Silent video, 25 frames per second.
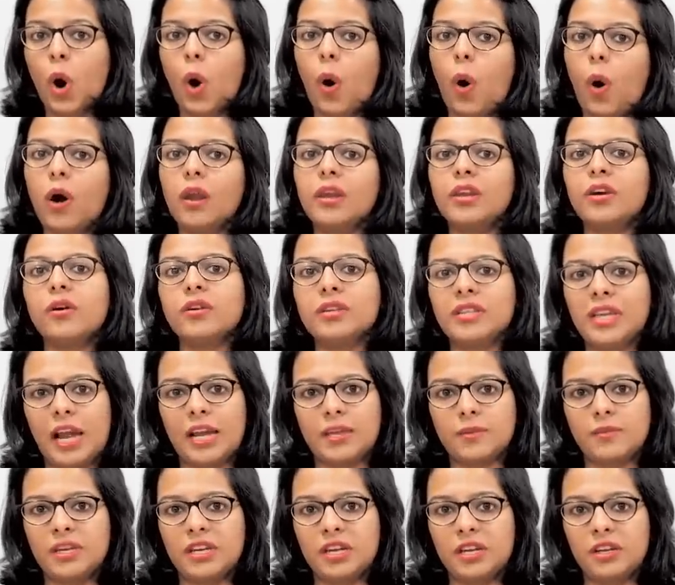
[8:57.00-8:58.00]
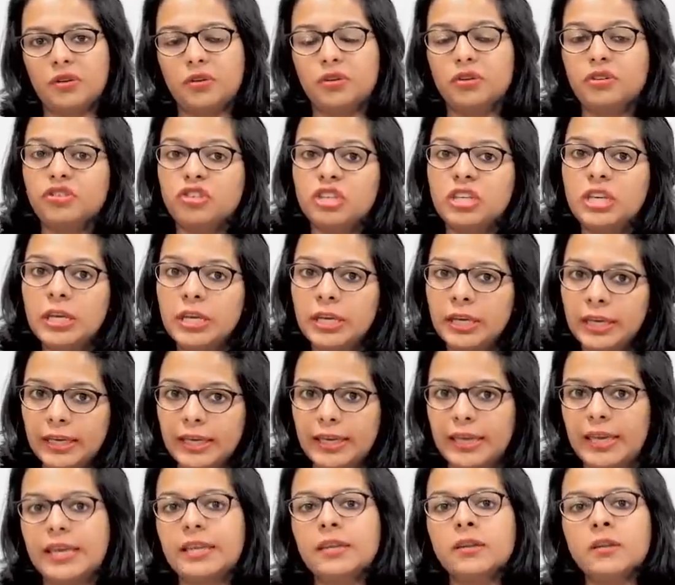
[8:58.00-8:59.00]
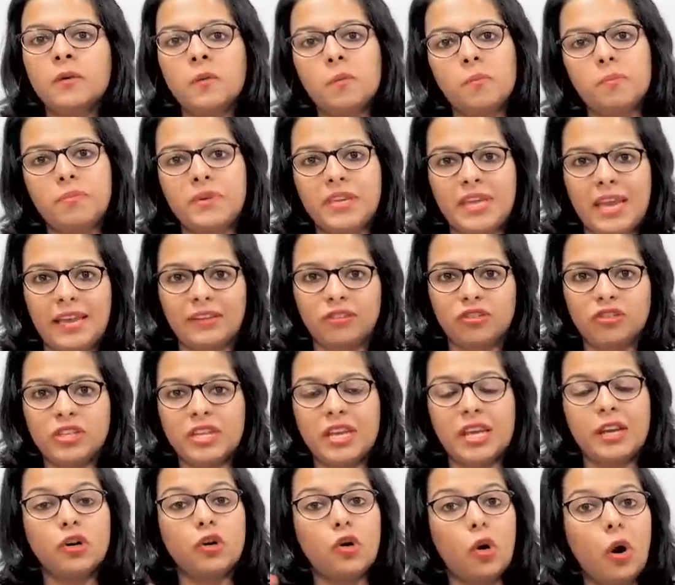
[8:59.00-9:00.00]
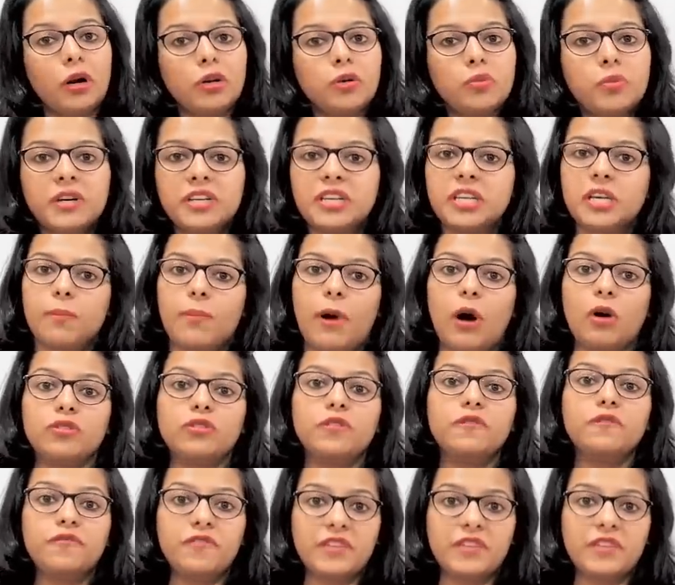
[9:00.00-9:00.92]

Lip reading: all your time and energy in PhD and not worry about the